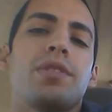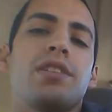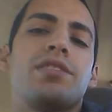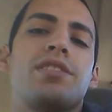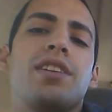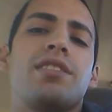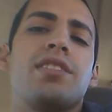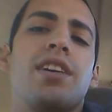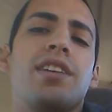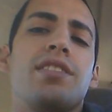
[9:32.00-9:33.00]
it's not
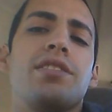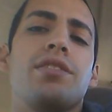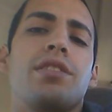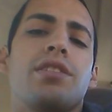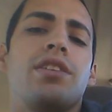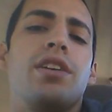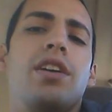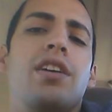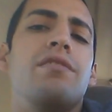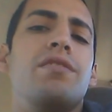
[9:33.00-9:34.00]
the ideal
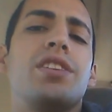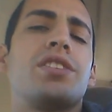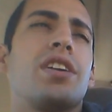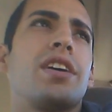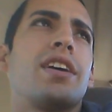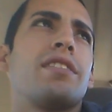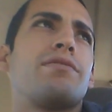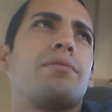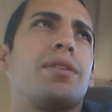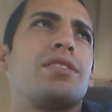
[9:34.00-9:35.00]
vision I have
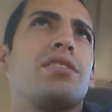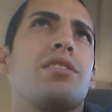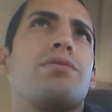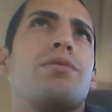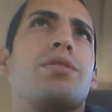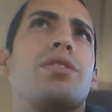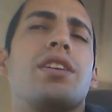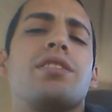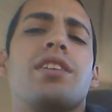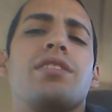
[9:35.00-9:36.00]
for myself, and
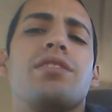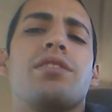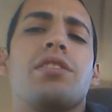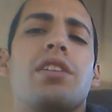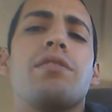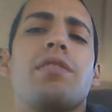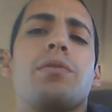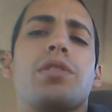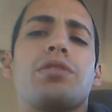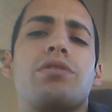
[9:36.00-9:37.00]
not the ideal life I
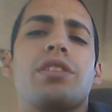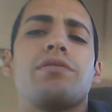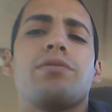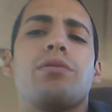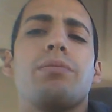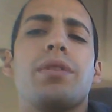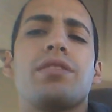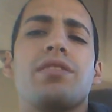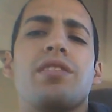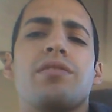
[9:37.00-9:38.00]
want to create for
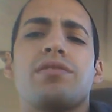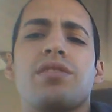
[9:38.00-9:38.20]
myself.